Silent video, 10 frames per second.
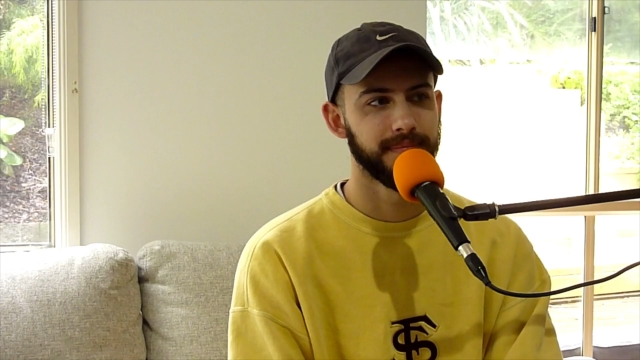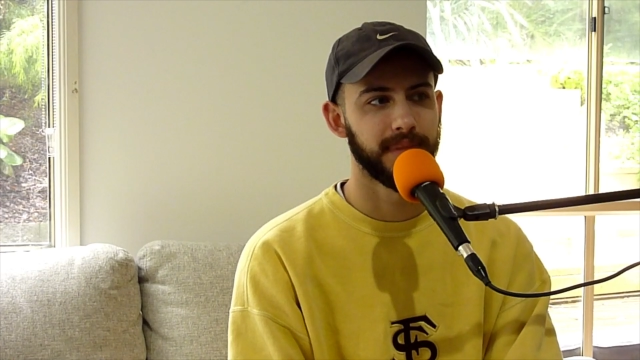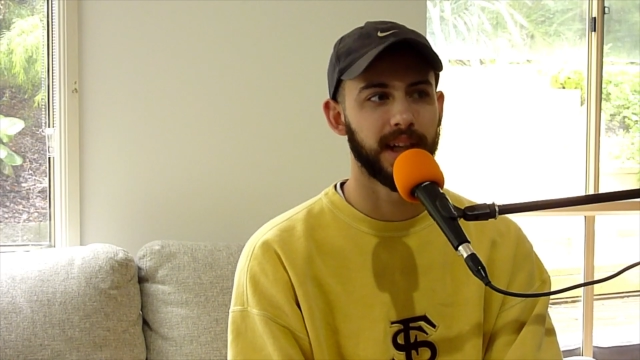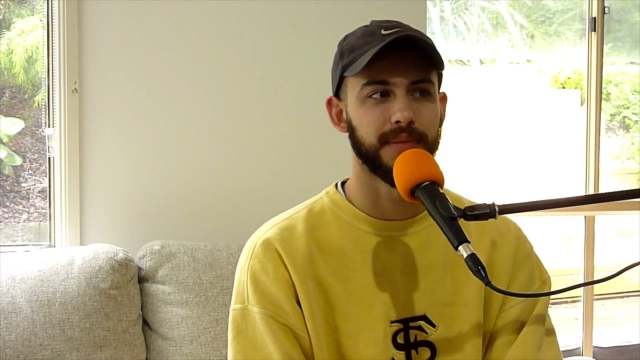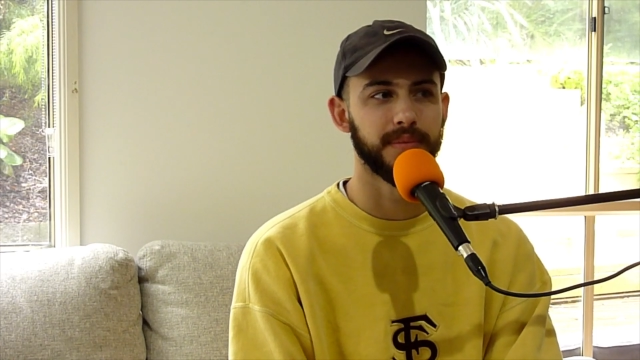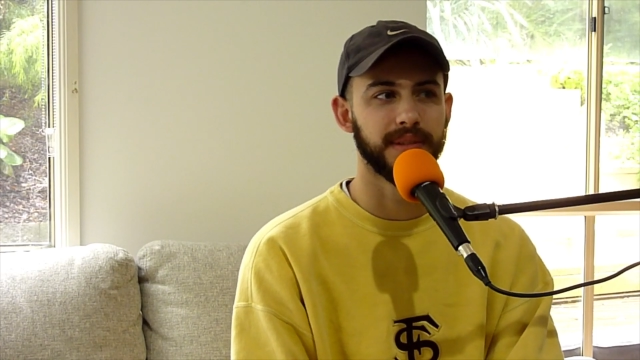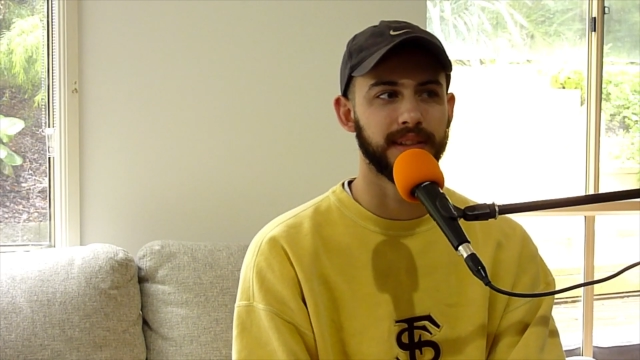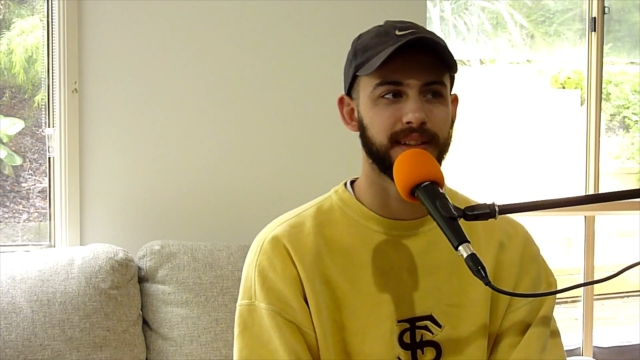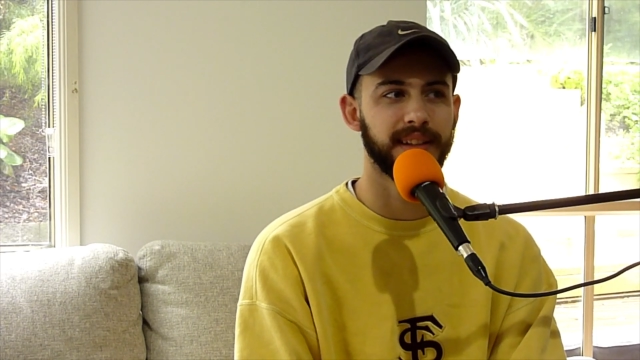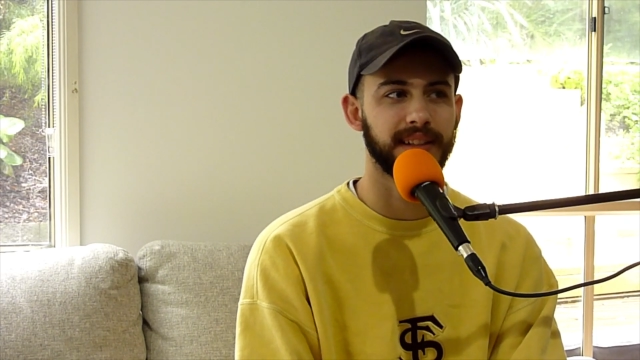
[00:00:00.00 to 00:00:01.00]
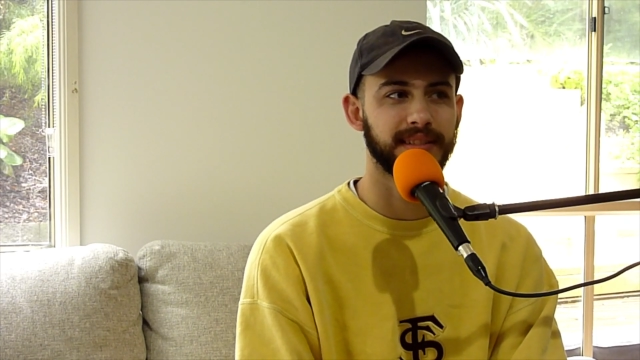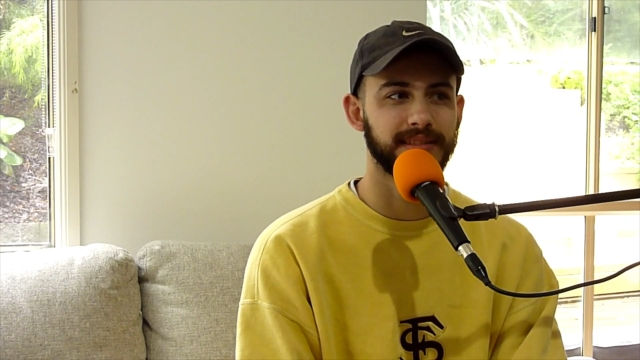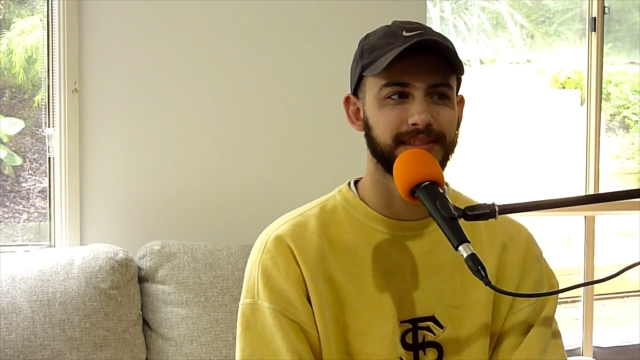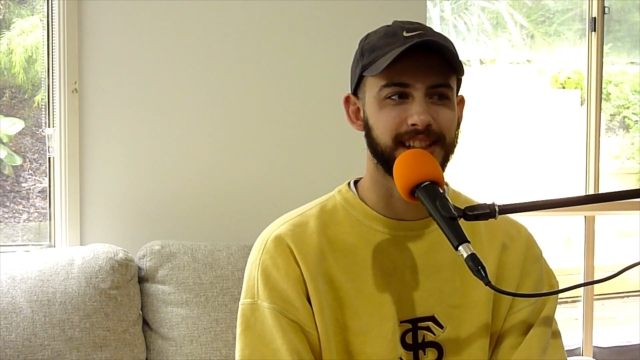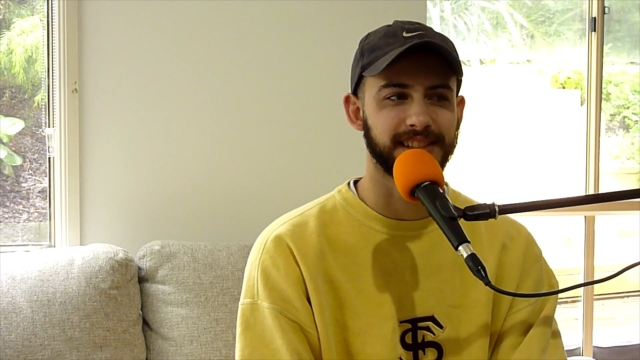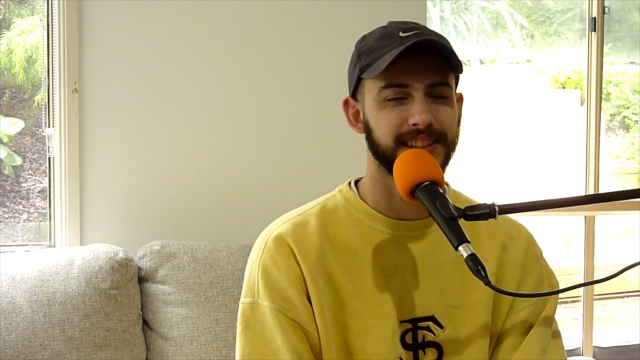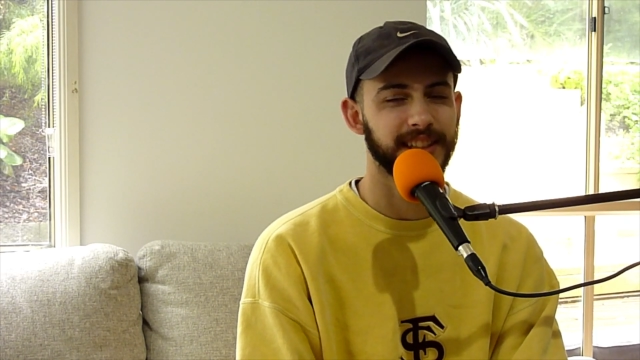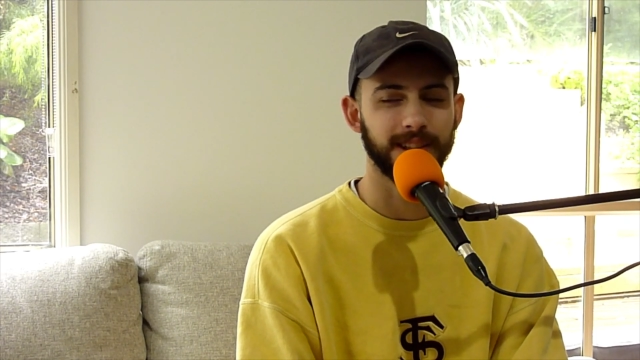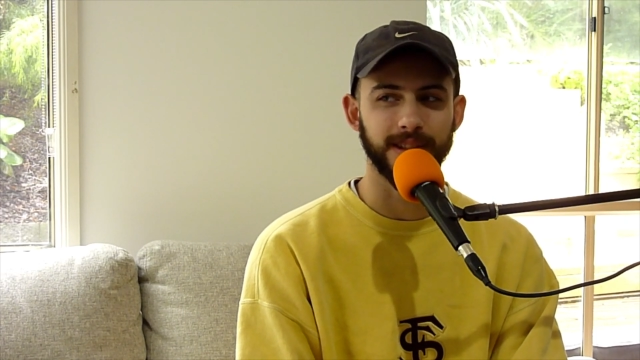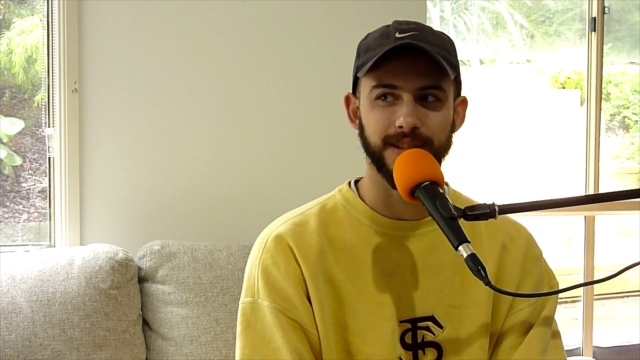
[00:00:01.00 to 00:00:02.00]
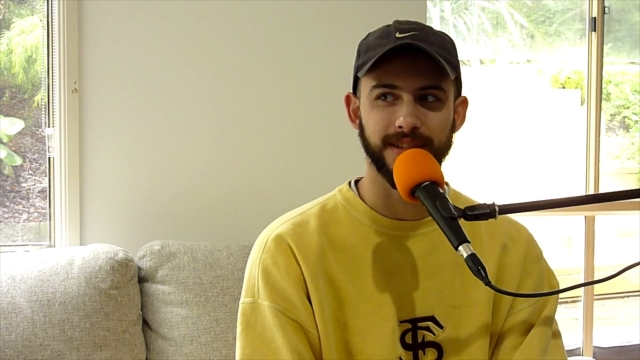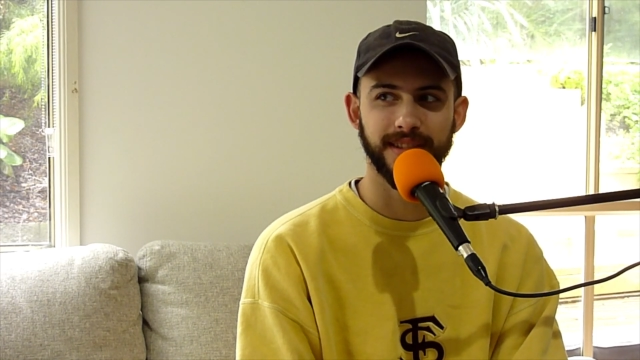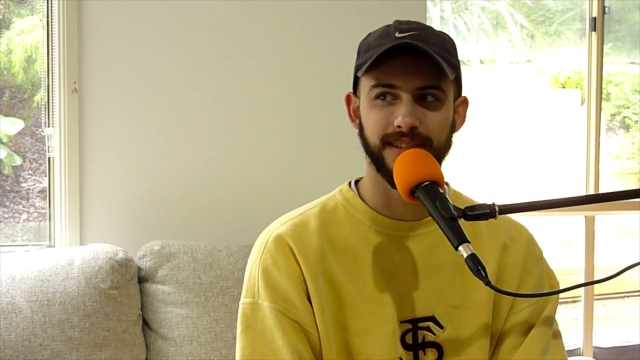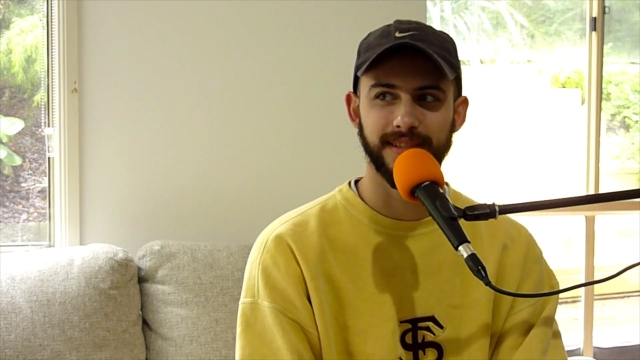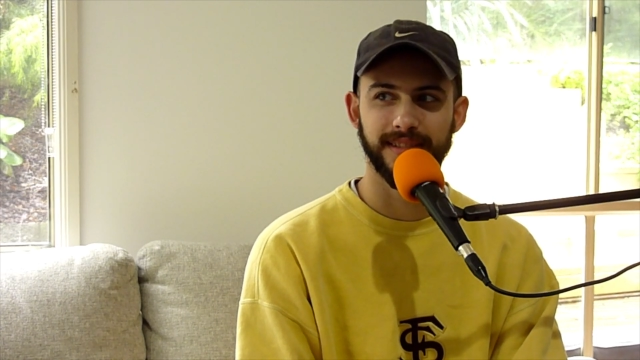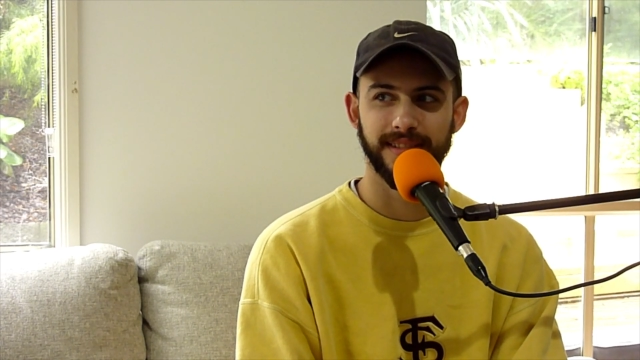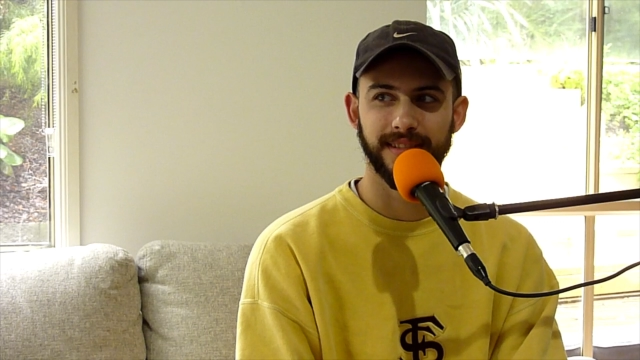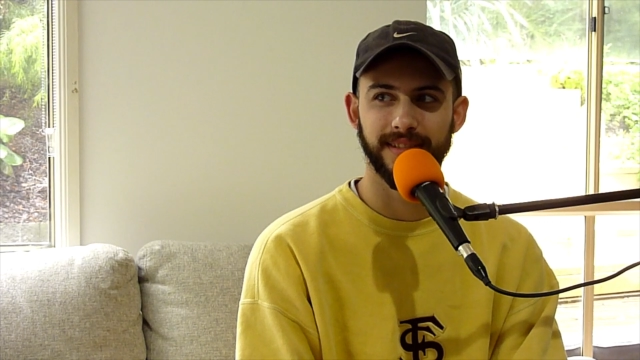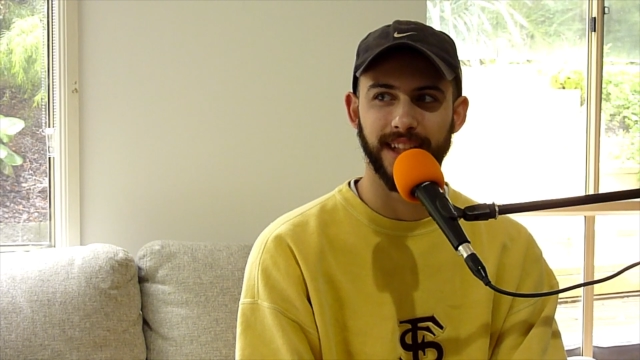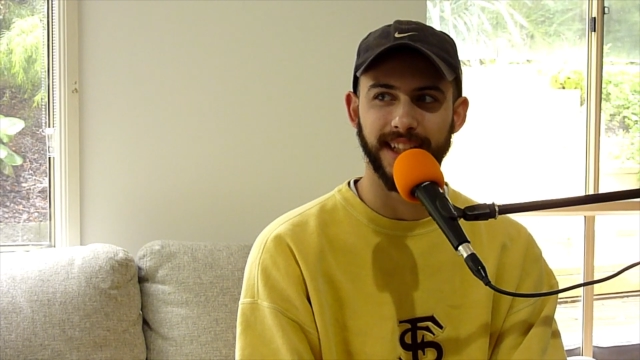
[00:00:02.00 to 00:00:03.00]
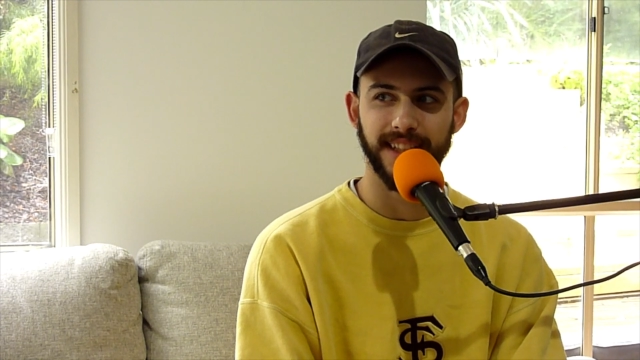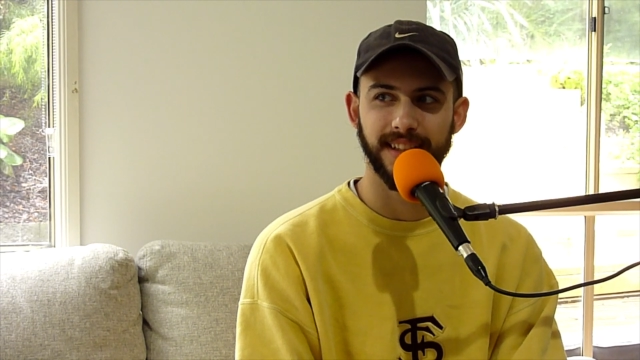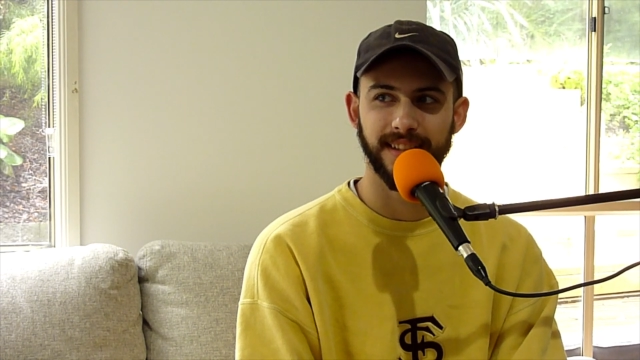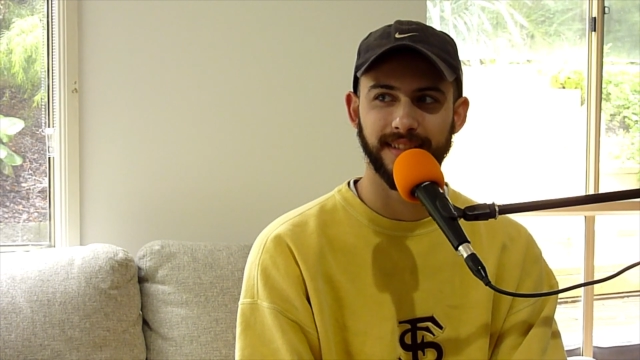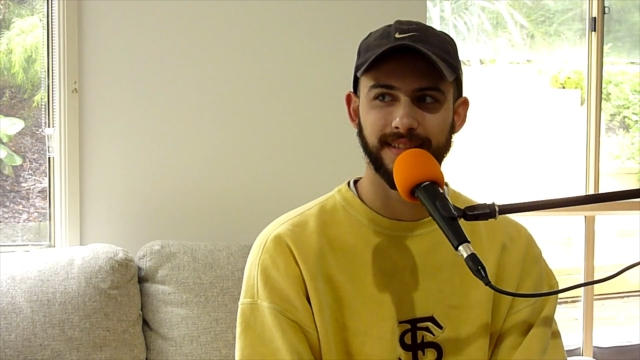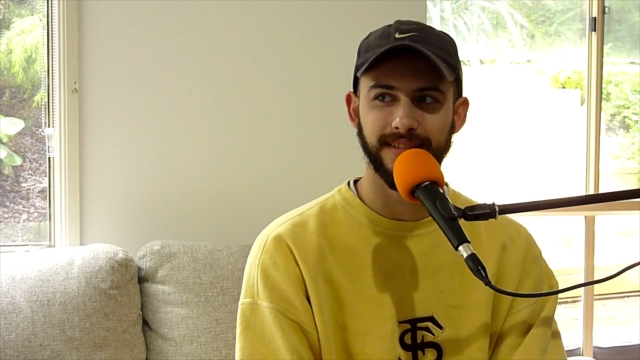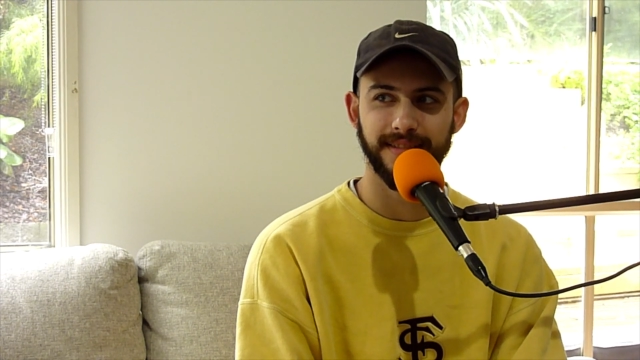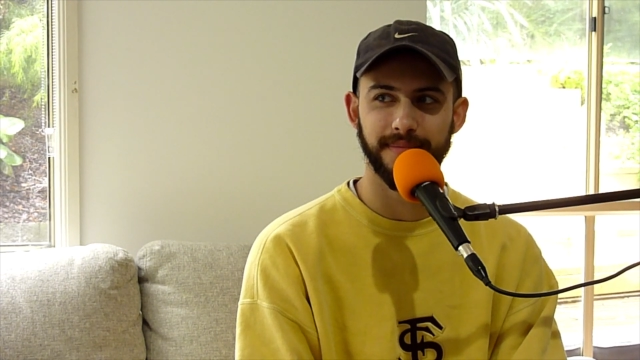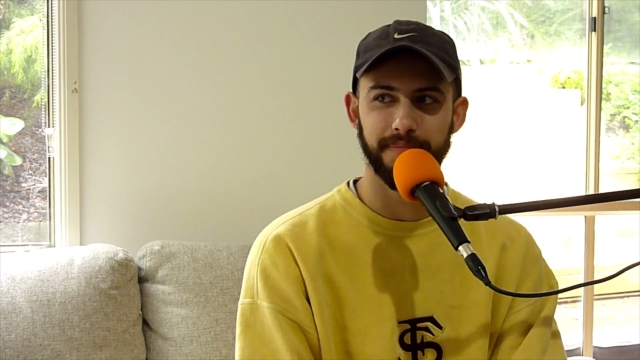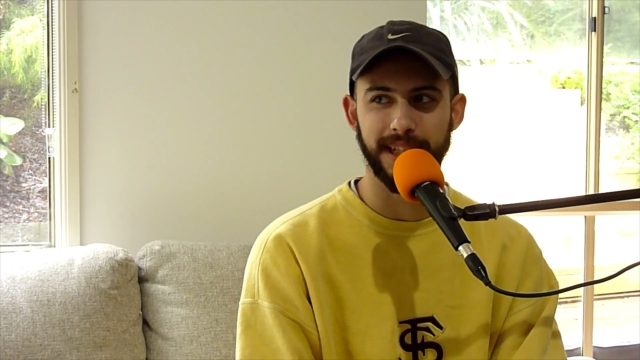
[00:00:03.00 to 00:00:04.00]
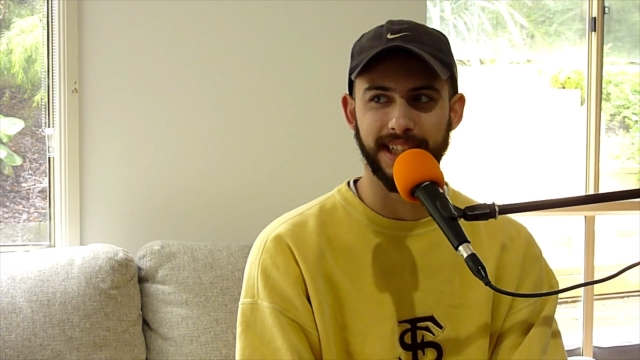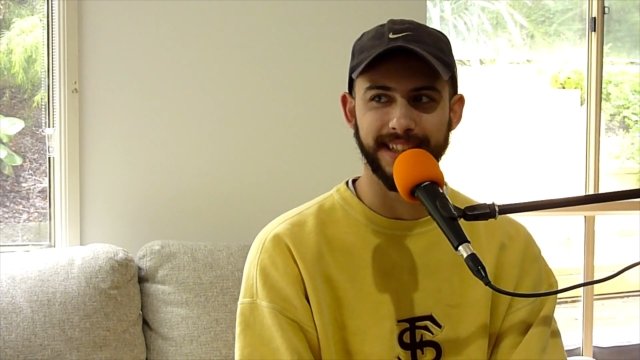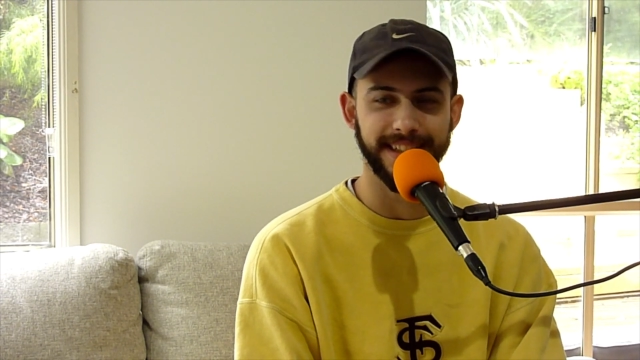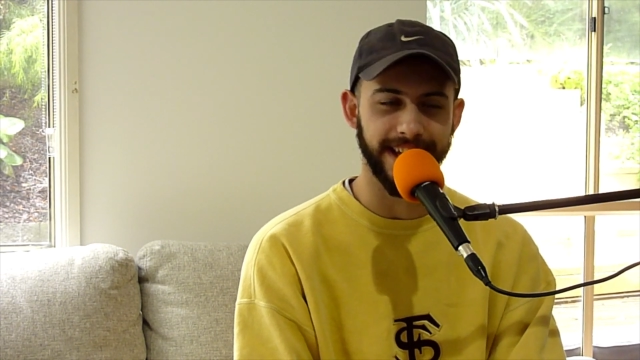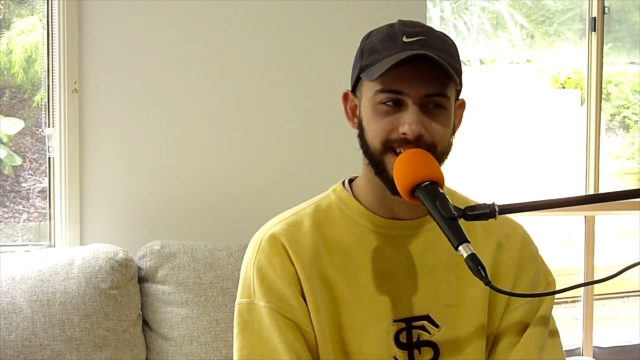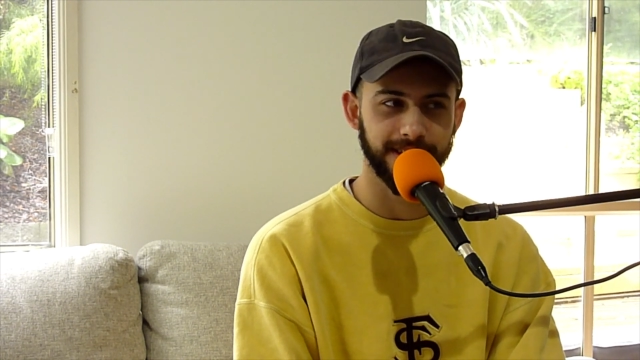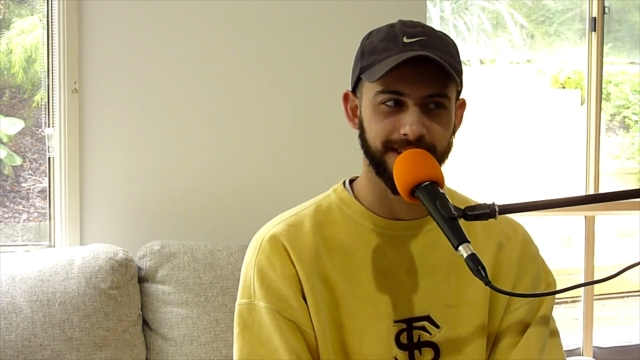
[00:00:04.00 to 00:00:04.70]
but I wouldn't. That doesn't include like being in debt or